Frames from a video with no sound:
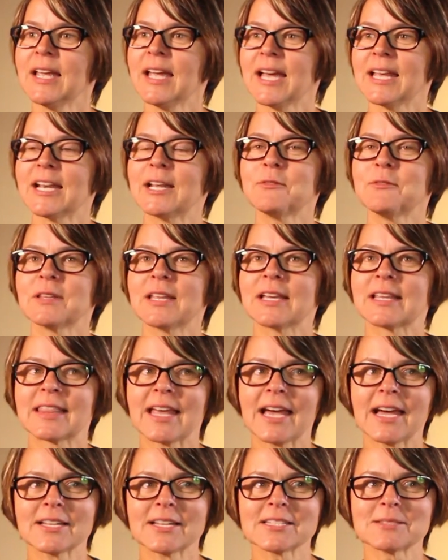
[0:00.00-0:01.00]
And I feel like
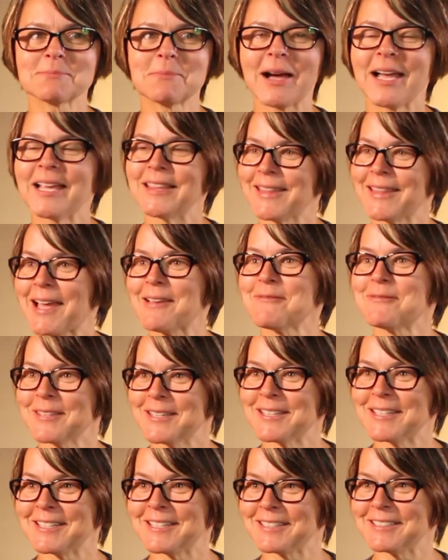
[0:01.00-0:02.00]
that is my
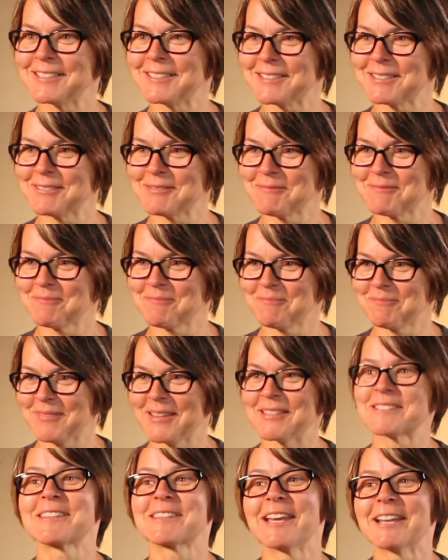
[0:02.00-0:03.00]
Latvian
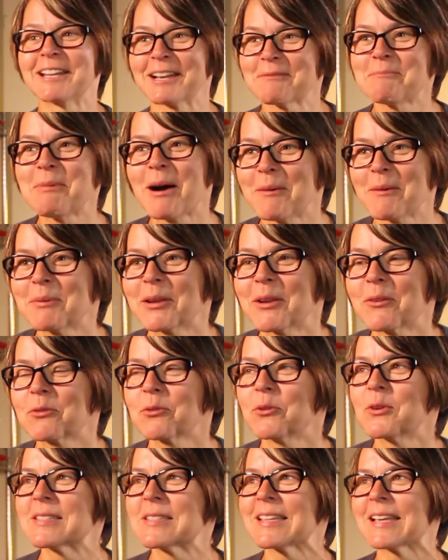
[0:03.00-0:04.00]
aesthetic popping
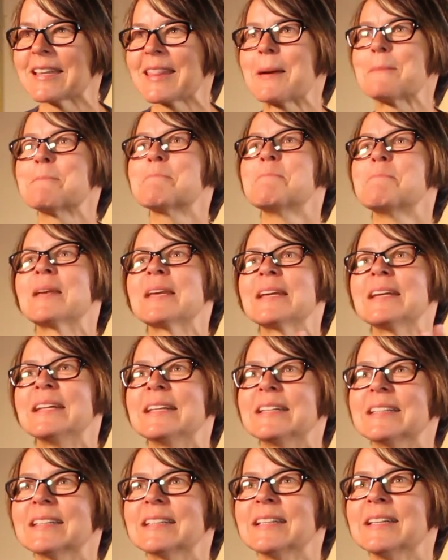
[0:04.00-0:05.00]
through. It's like that
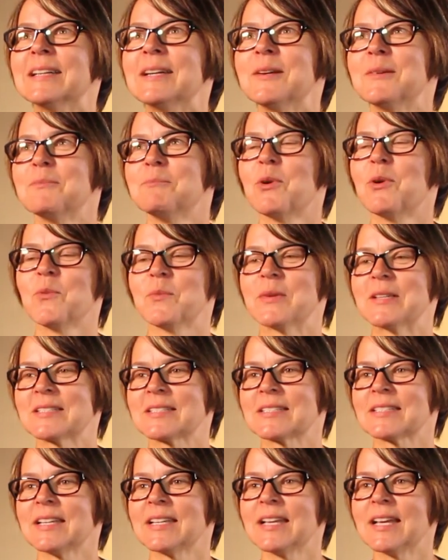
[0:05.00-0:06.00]
big
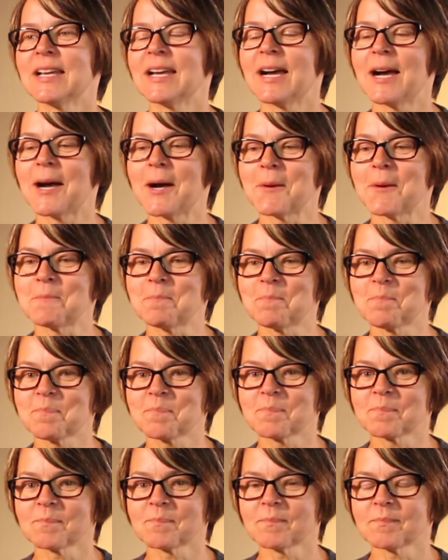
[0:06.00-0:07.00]
moment.
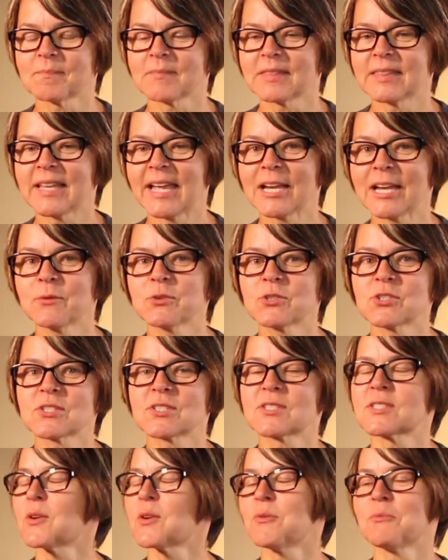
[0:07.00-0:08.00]
Language is
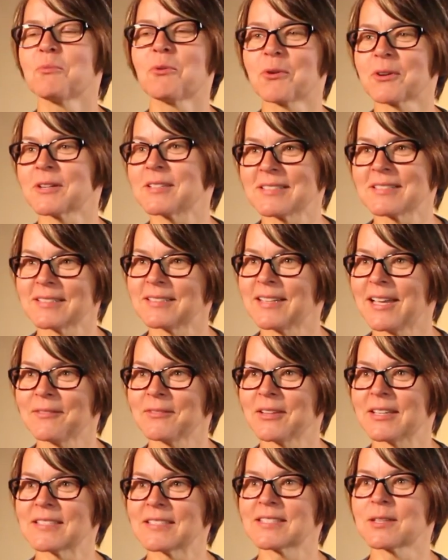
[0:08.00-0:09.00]
so important to
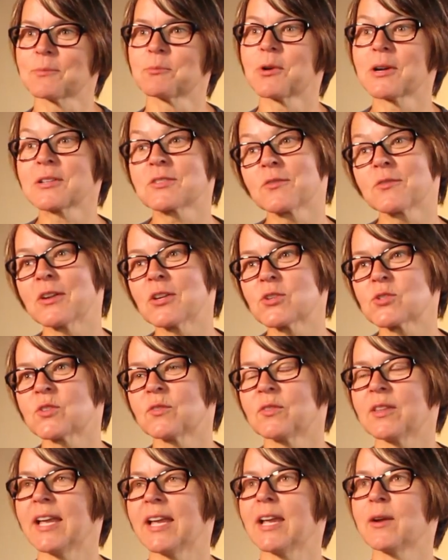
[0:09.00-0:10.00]
Latvians, the preservation
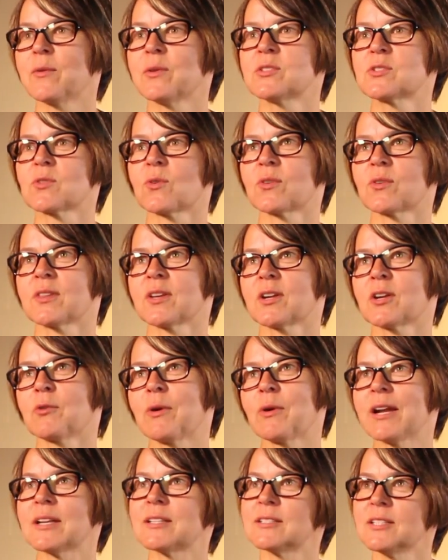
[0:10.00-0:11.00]
of language or the
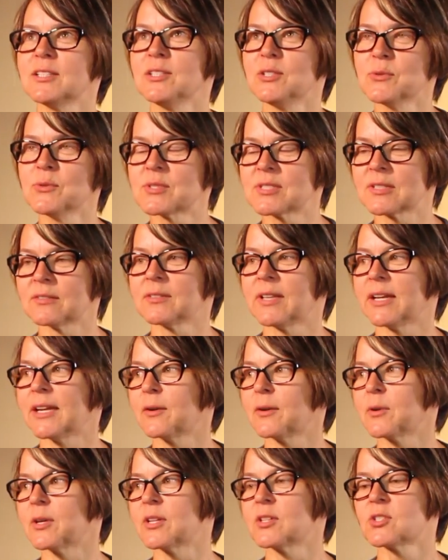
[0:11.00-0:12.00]
correct use of
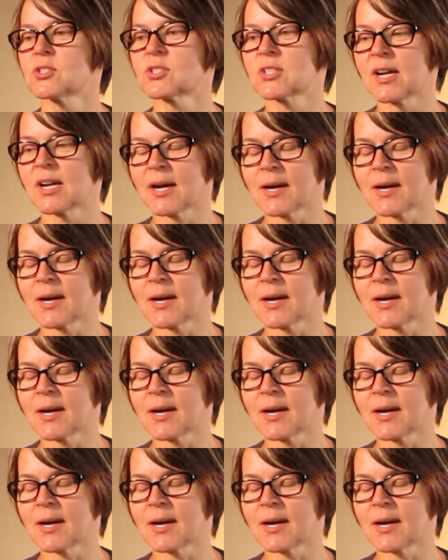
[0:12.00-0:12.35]
language.